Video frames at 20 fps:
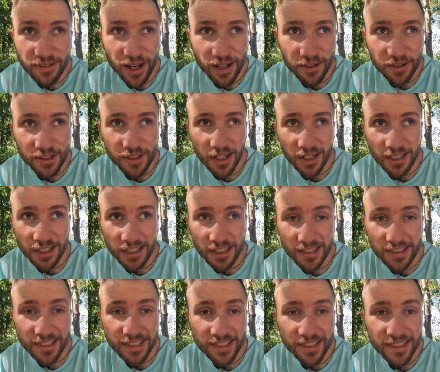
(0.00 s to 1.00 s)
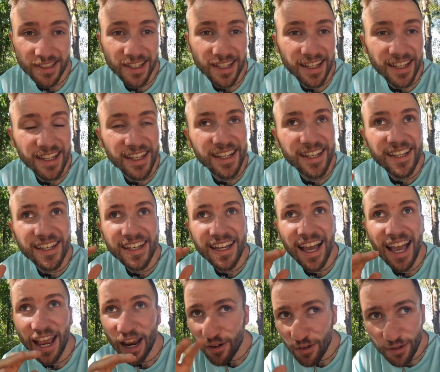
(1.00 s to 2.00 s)
How stunning this is.
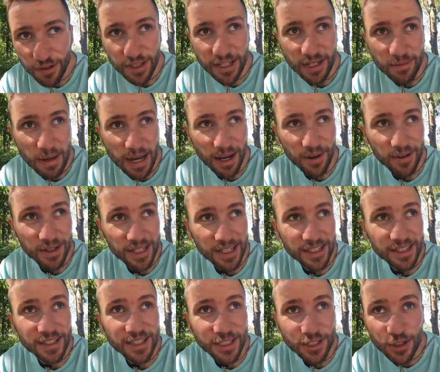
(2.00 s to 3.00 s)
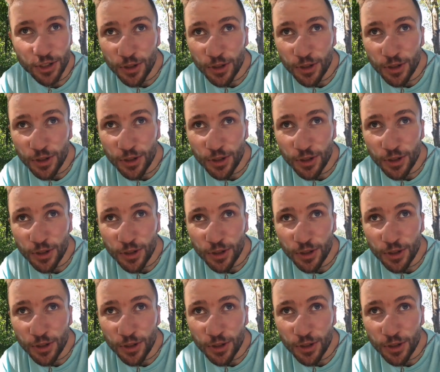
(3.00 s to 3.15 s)
Everything about it, the